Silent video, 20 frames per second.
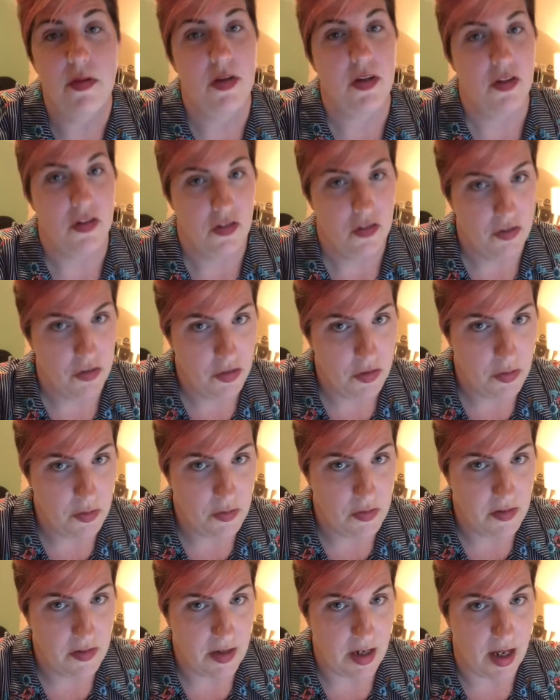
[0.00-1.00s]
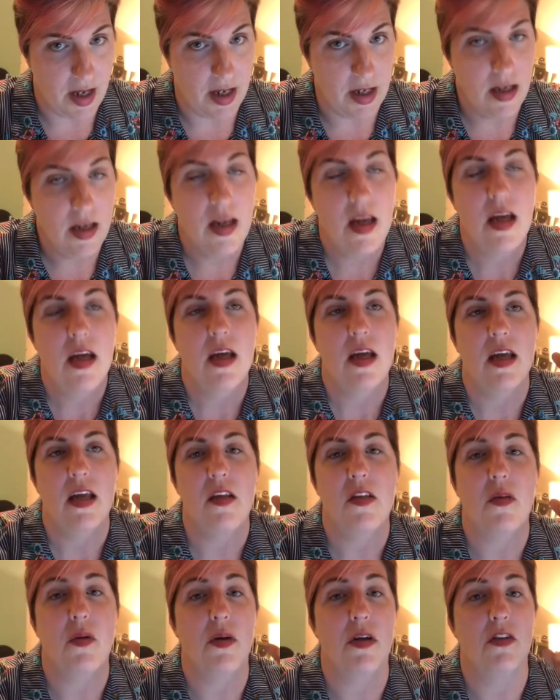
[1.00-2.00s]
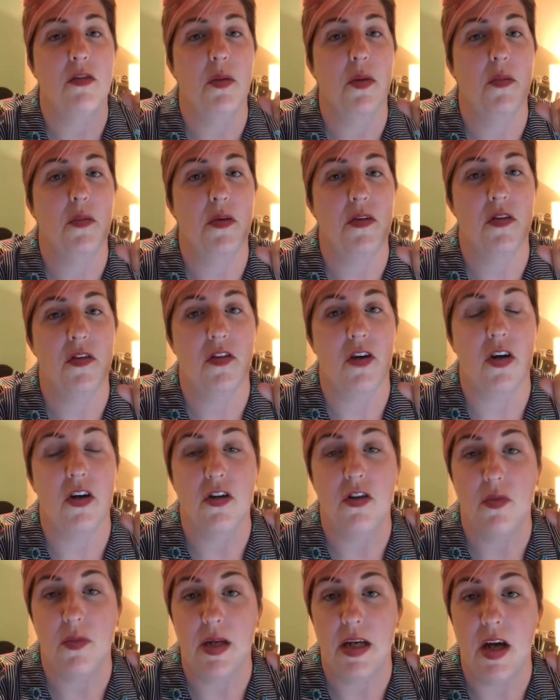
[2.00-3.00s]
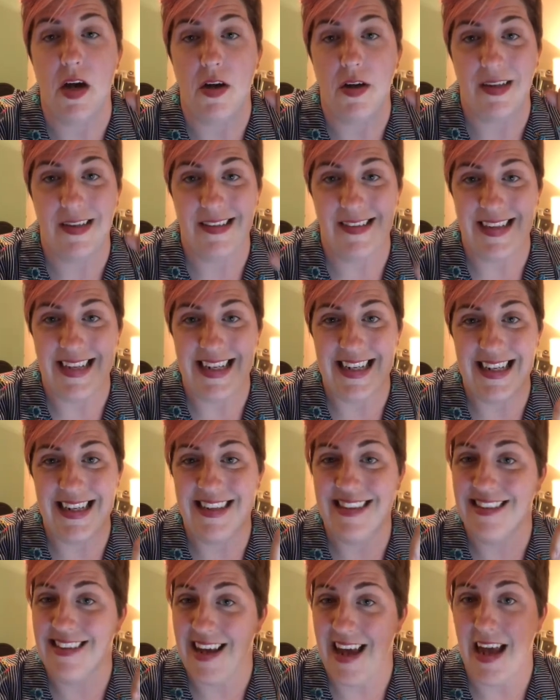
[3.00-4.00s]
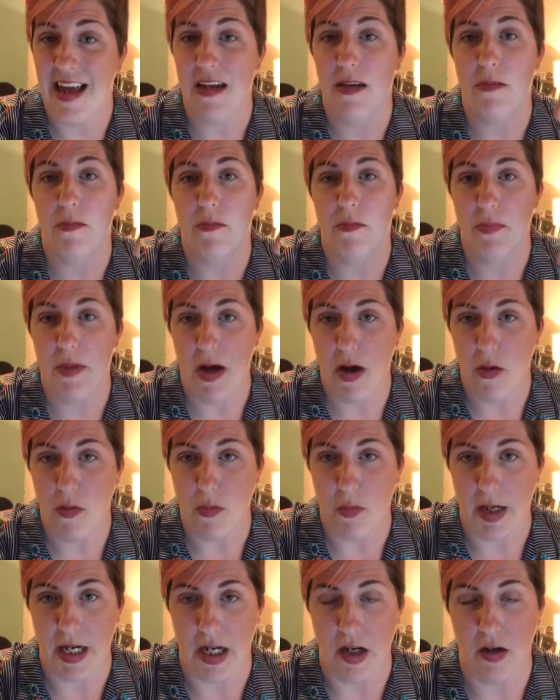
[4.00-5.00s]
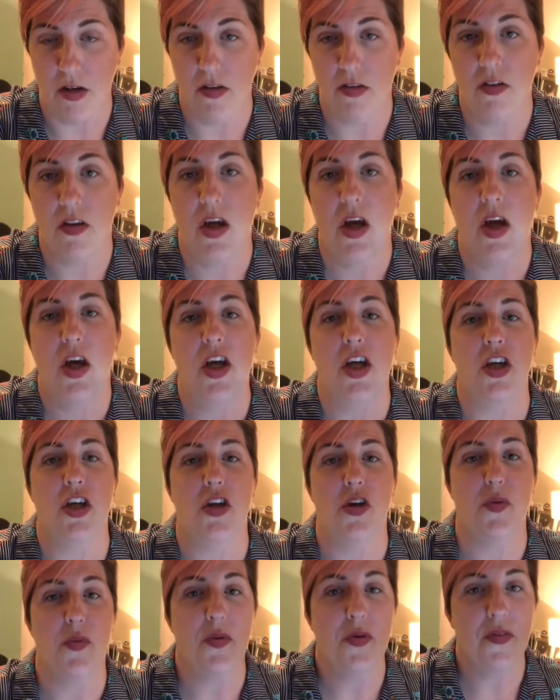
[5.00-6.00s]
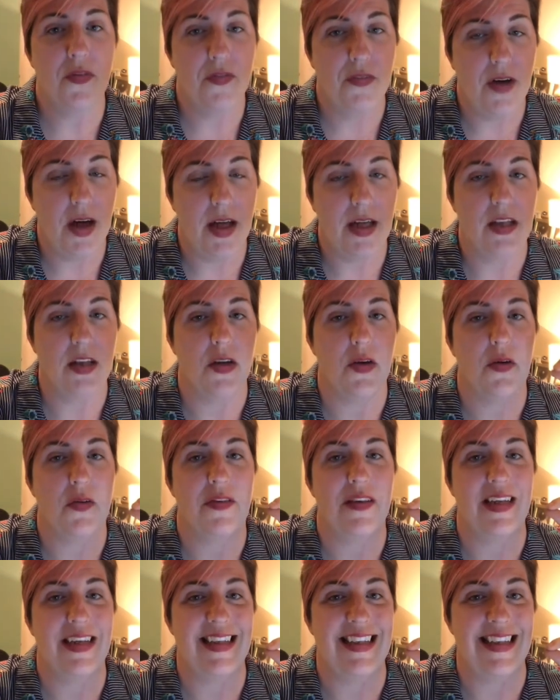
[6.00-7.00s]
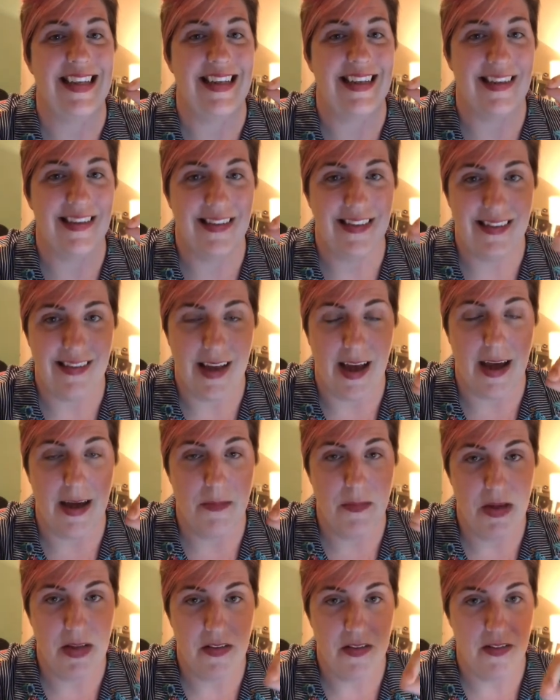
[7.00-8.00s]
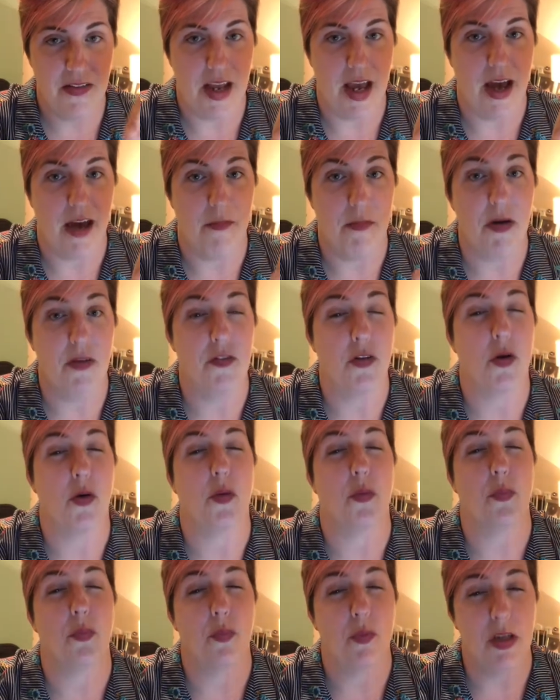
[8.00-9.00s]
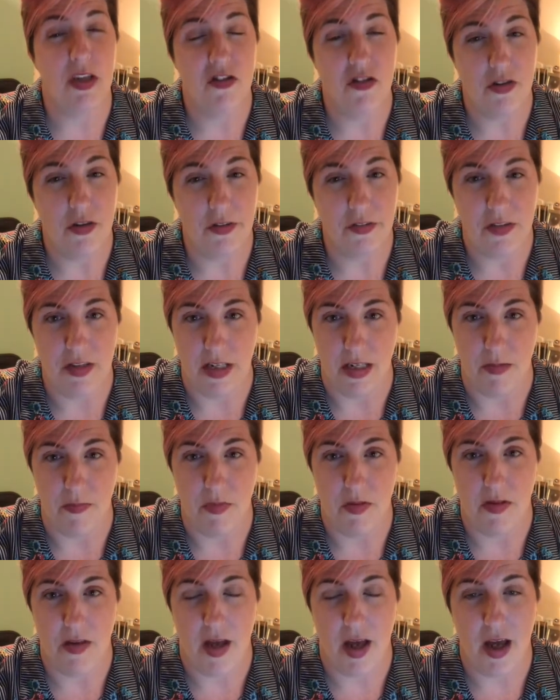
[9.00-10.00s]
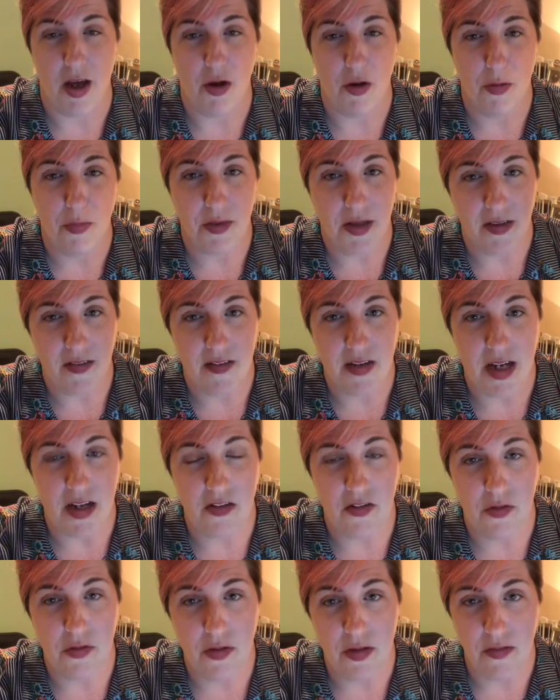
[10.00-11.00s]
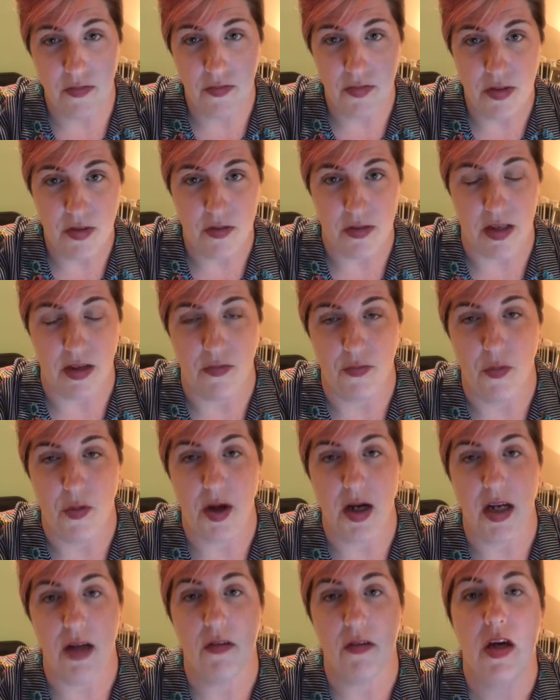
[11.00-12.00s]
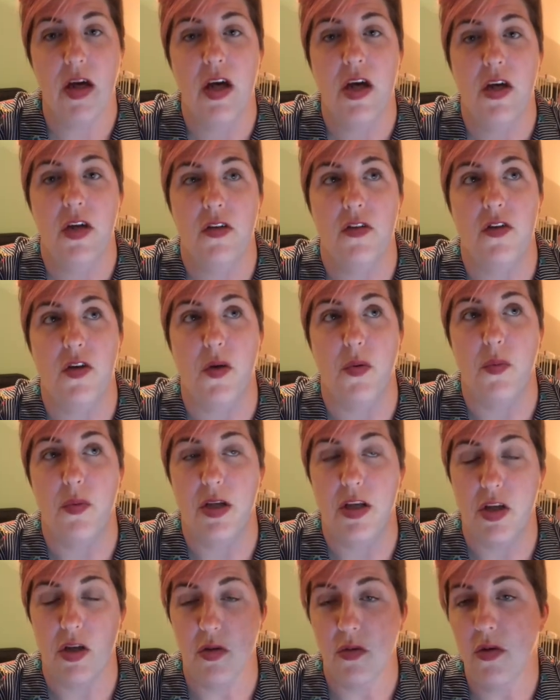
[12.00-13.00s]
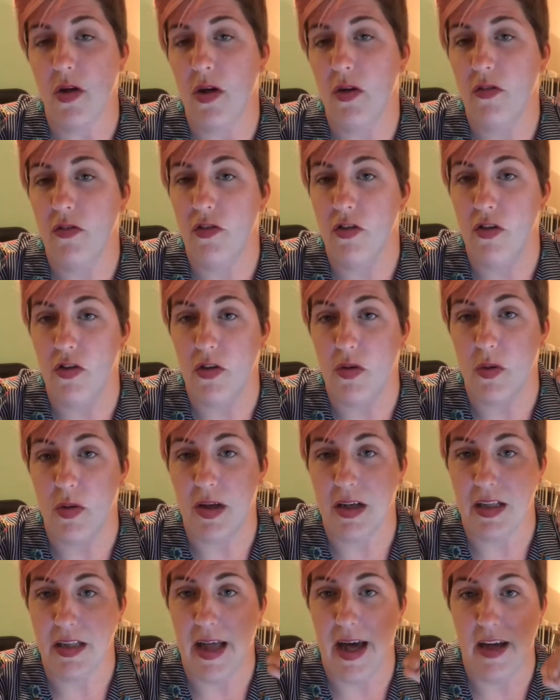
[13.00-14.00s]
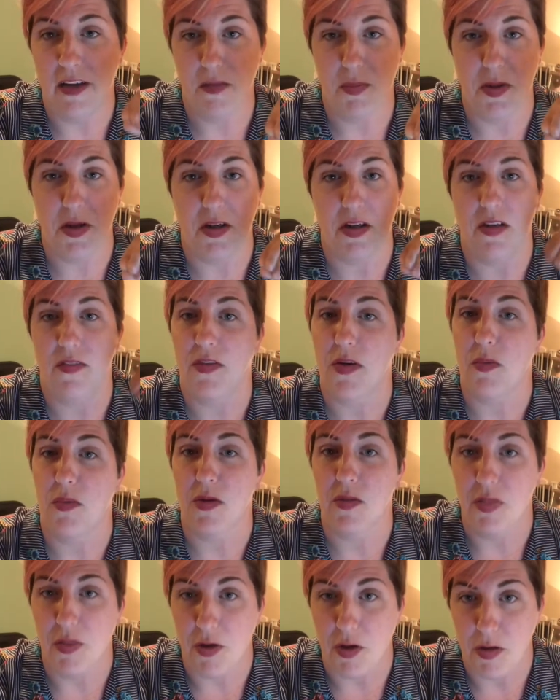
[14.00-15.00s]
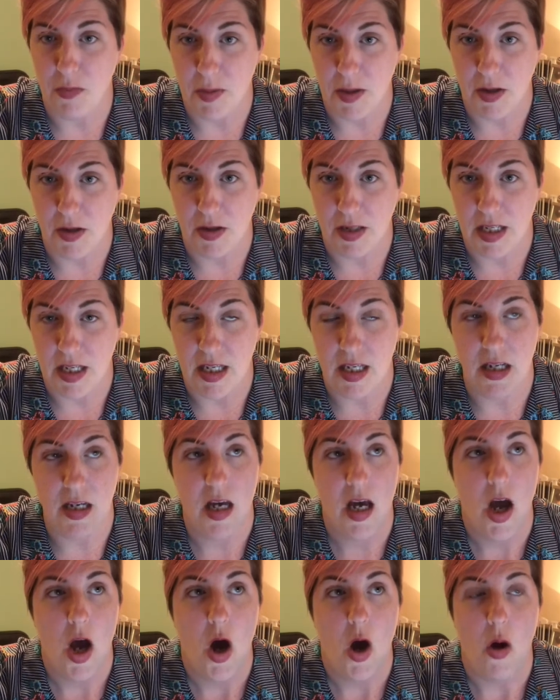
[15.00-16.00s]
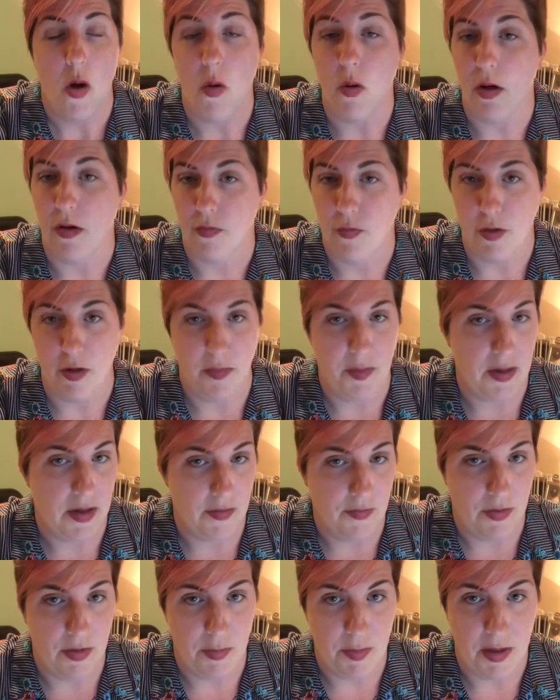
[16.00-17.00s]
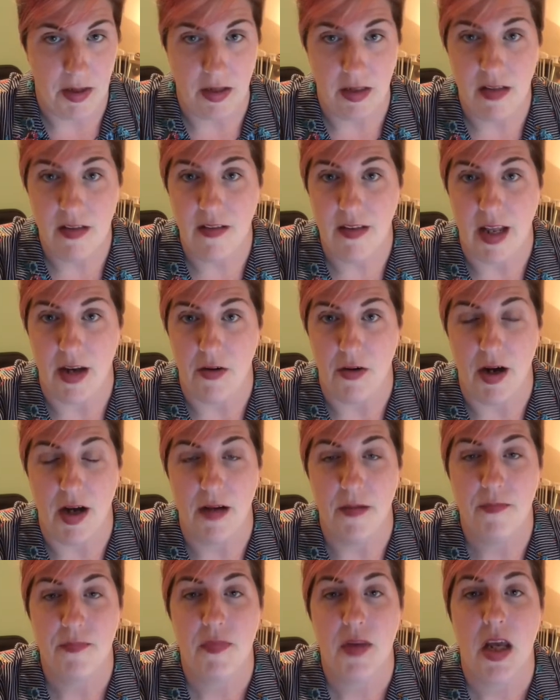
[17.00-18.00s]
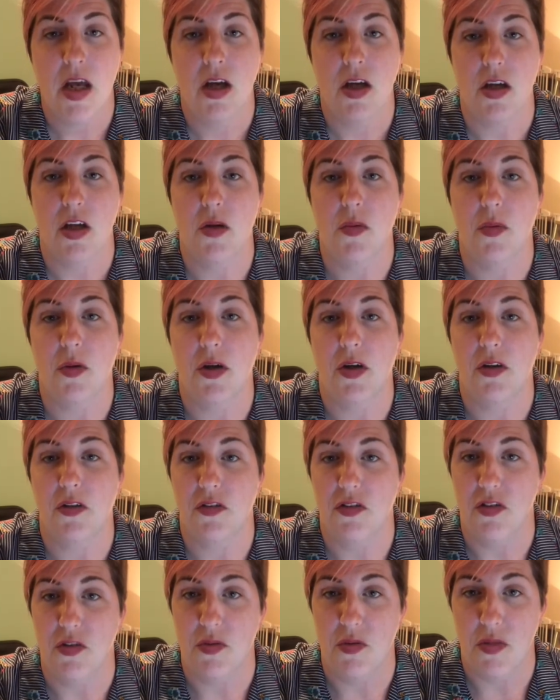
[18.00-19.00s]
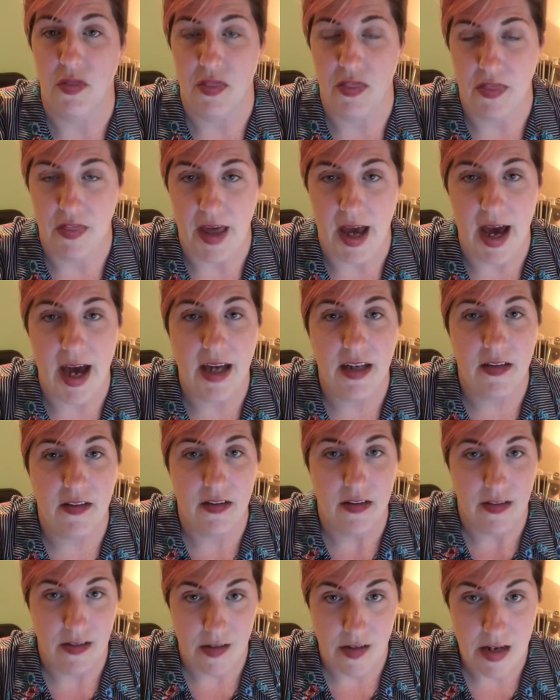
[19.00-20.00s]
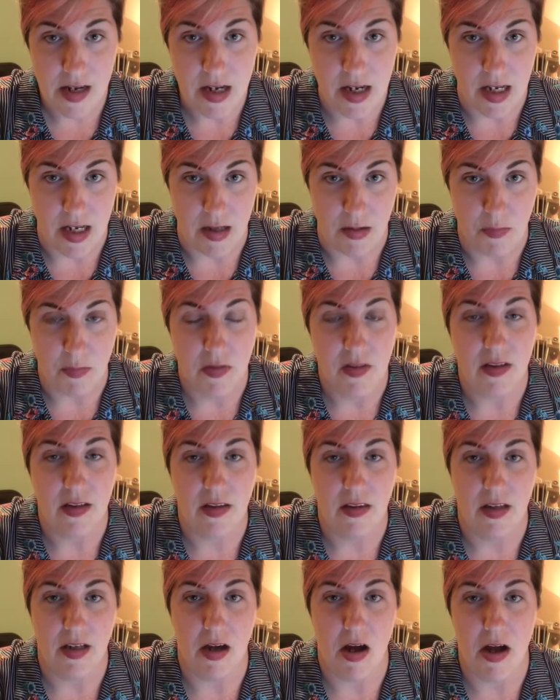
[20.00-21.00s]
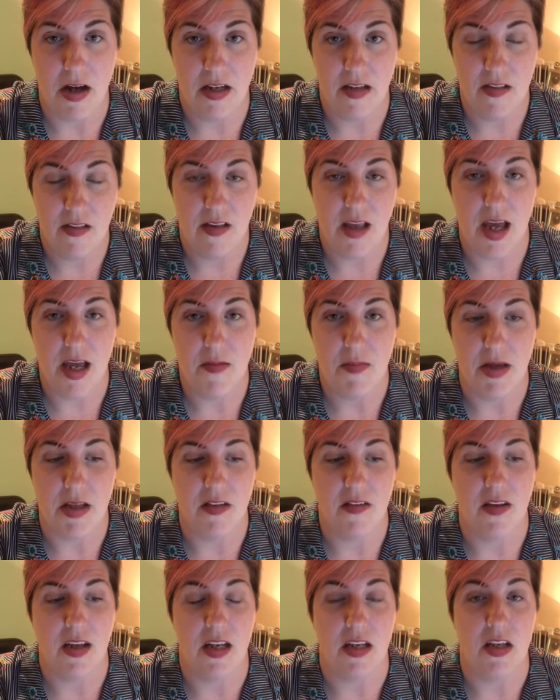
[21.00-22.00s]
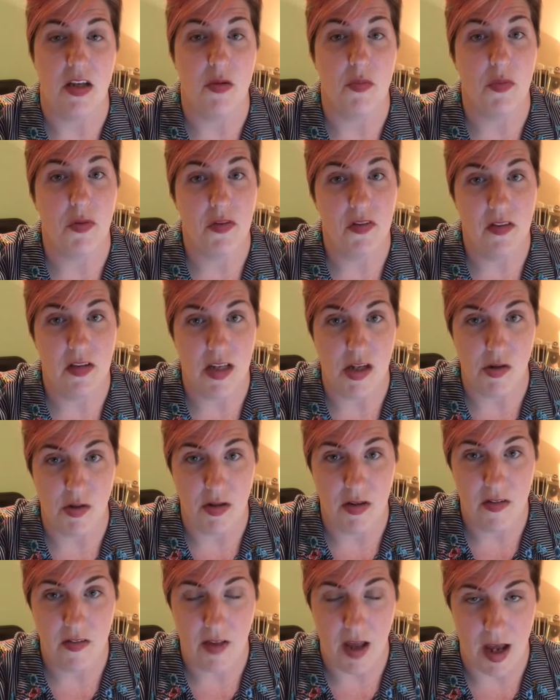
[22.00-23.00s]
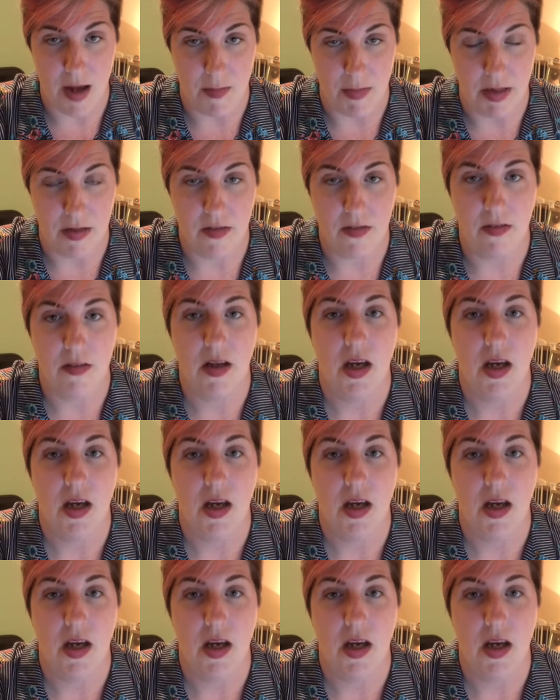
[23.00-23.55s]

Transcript: Tuesday, is going to be when we start doing our CNN 10 bell ringers. You will find those in the assignments tab of your original teams. I hope that's not too confusing for you. So when you go to your class period, if you were in 3rd period or 4th period, 5th period, etc., you will go to that teams, click on assignments, and you will see your assignments.